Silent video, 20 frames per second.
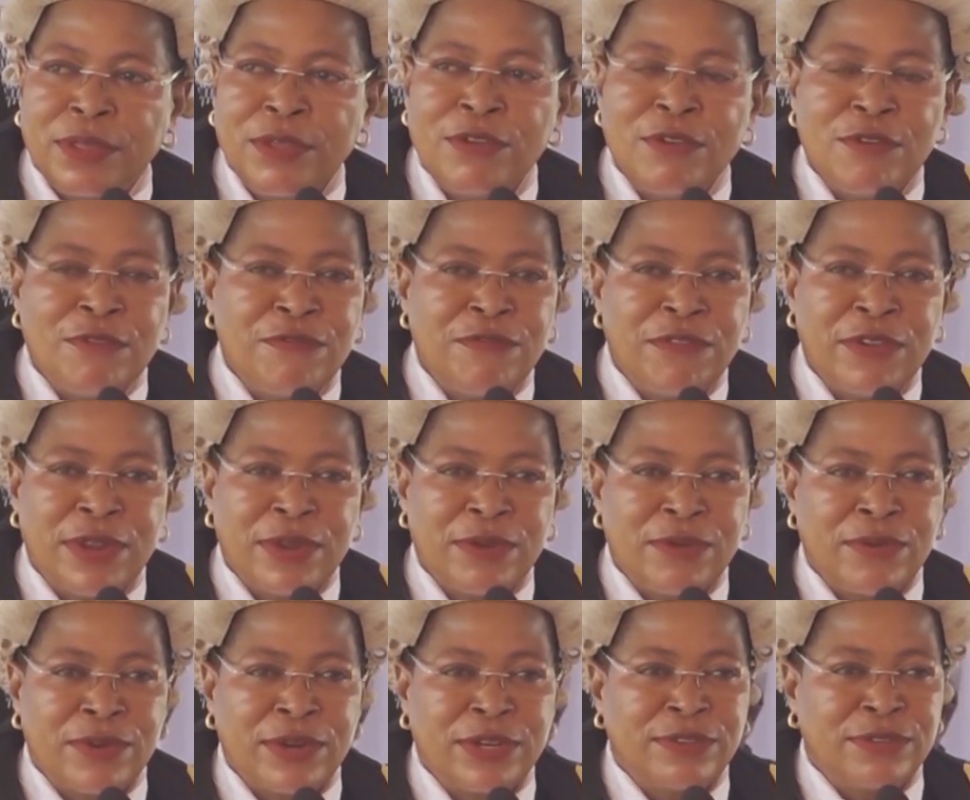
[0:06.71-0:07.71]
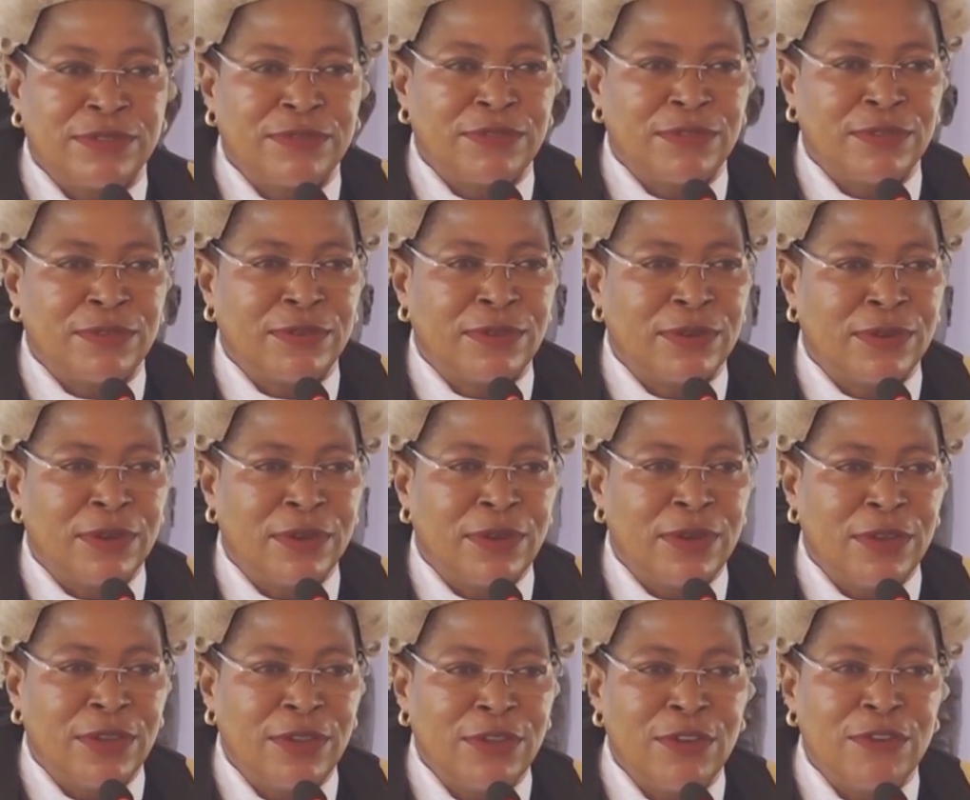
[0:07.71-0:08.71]
You're very grateful.
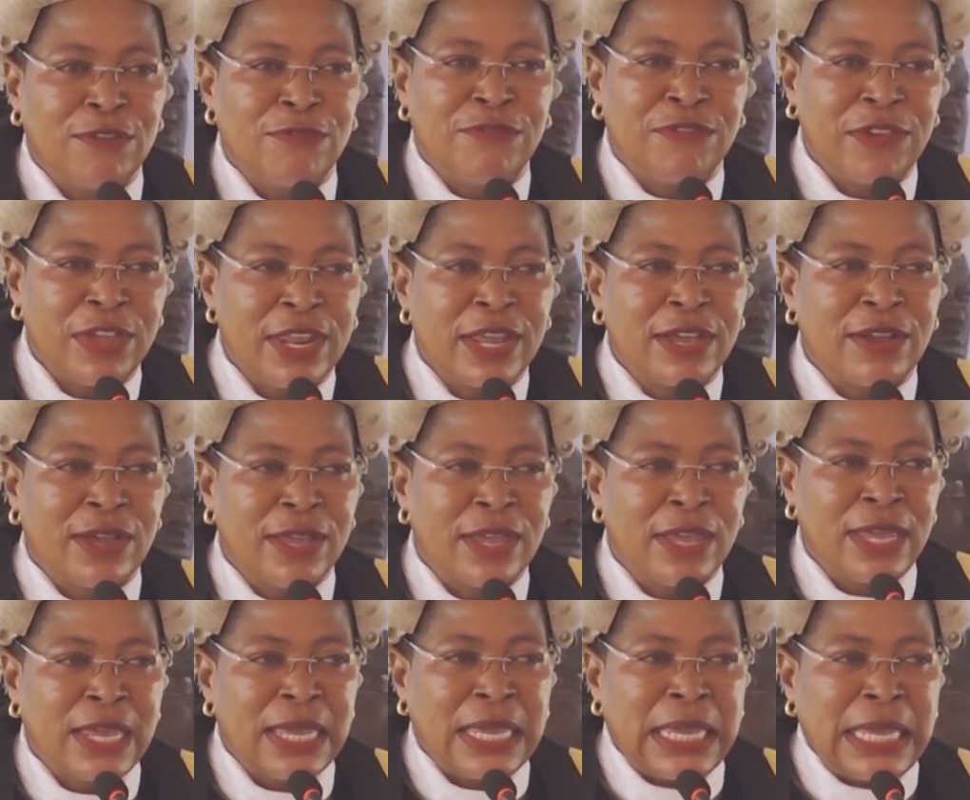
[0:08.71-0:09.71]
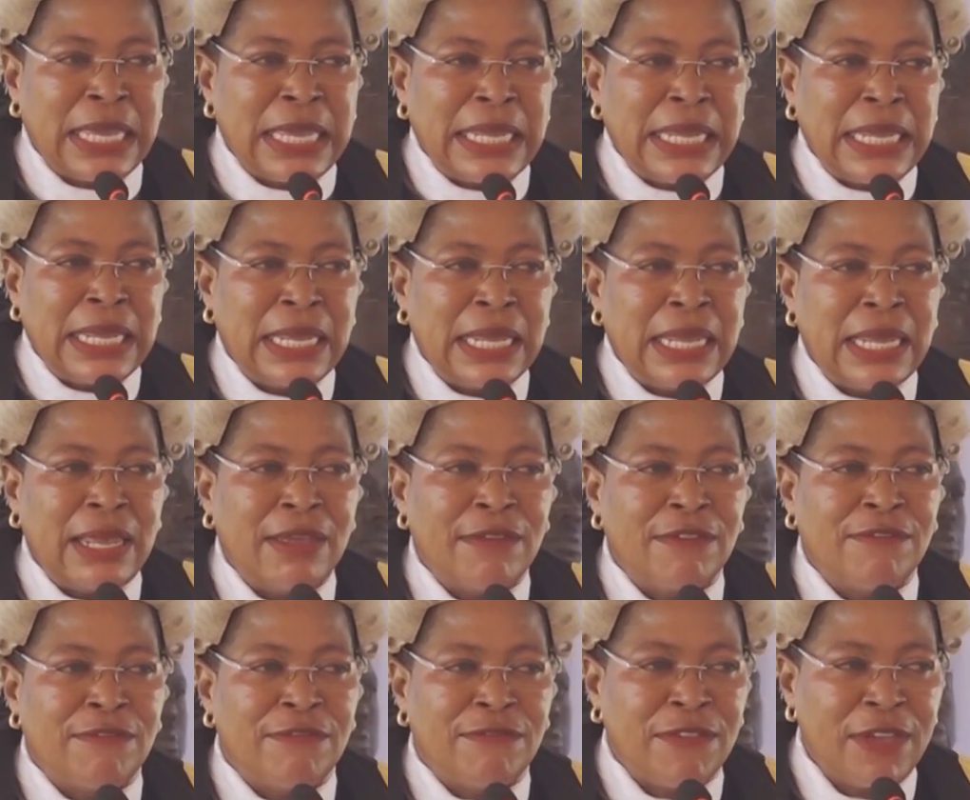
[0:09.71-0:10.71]
You're very,
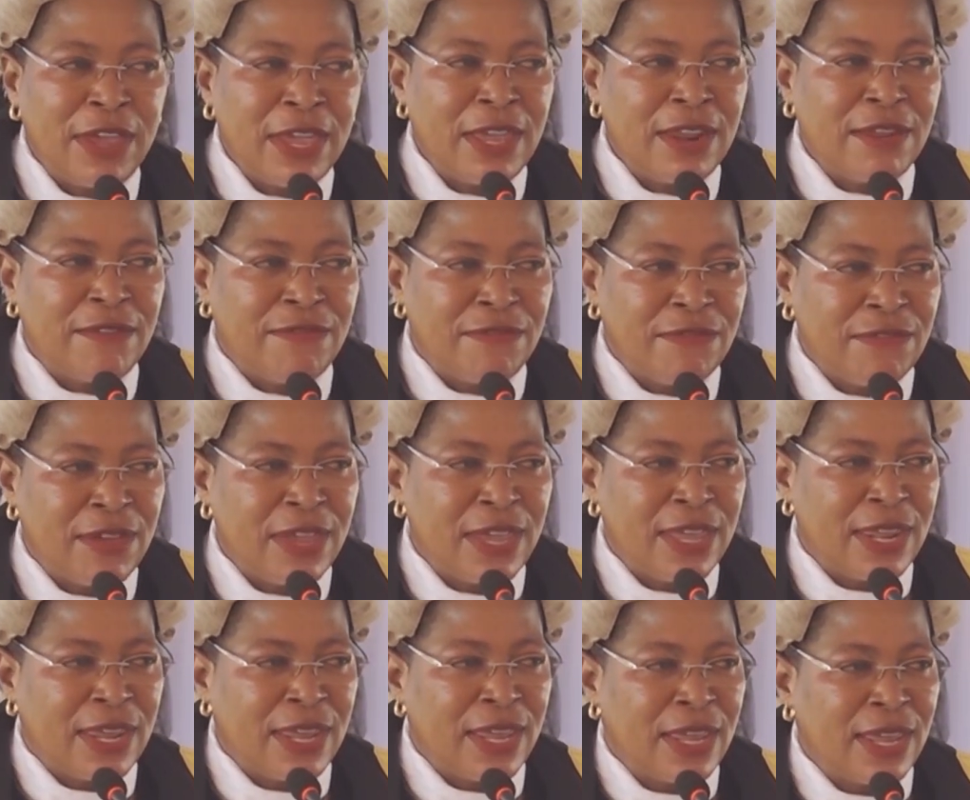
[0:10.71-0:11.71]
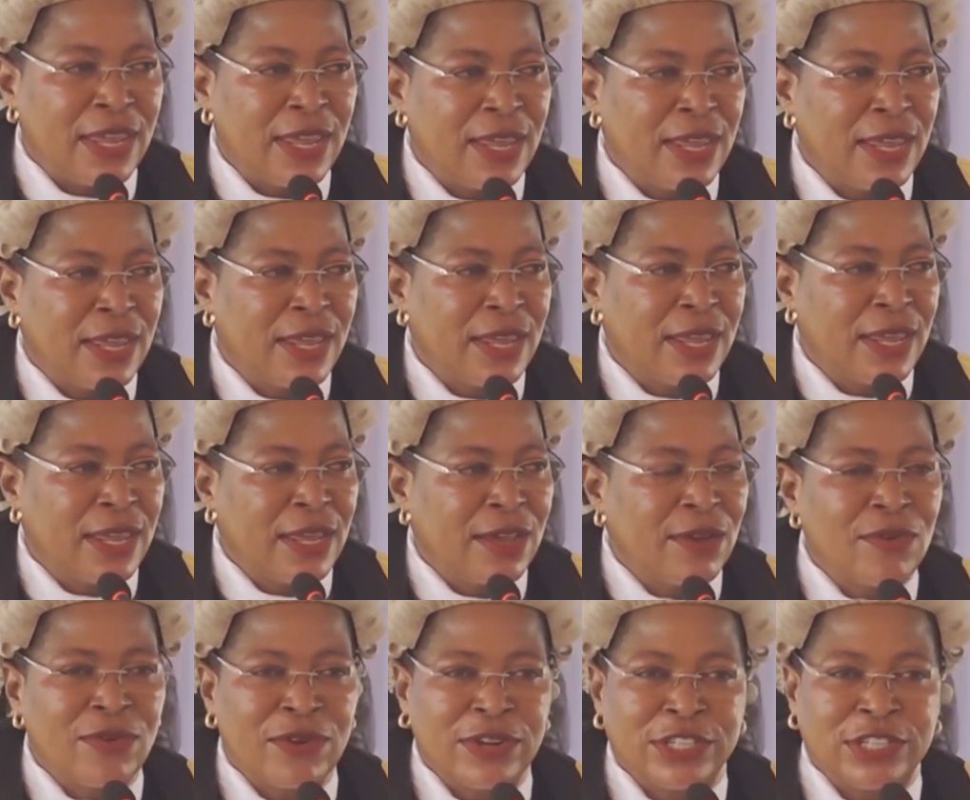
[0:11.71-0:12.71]
very, very
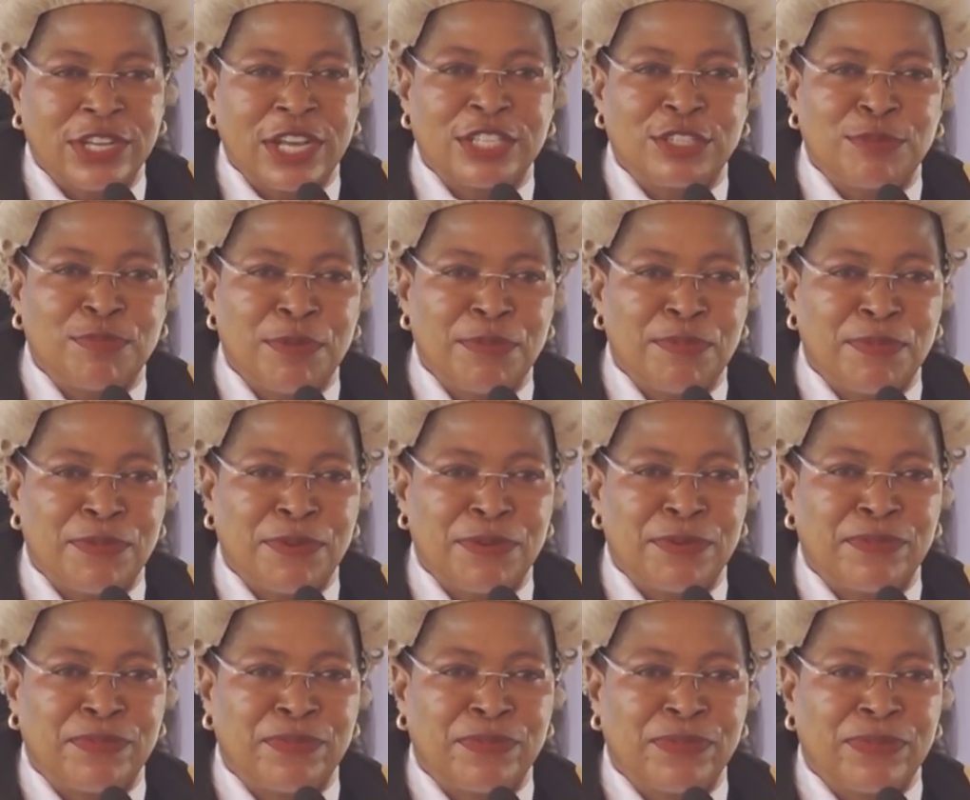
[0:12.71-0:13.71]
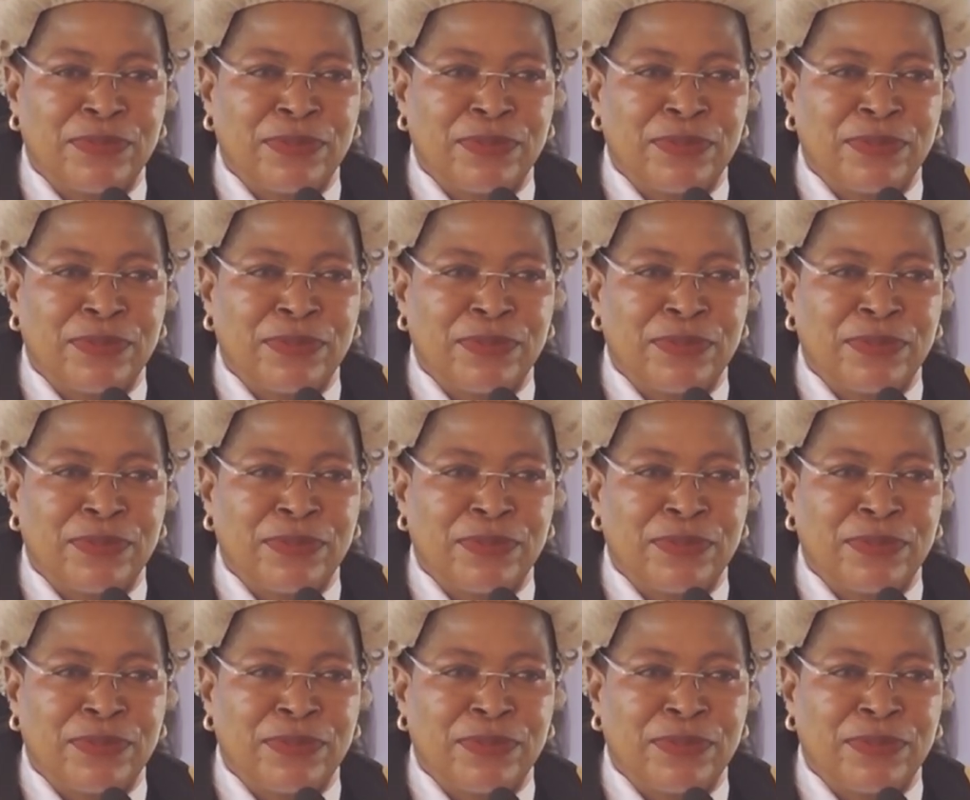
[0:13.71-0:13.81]
gracious people.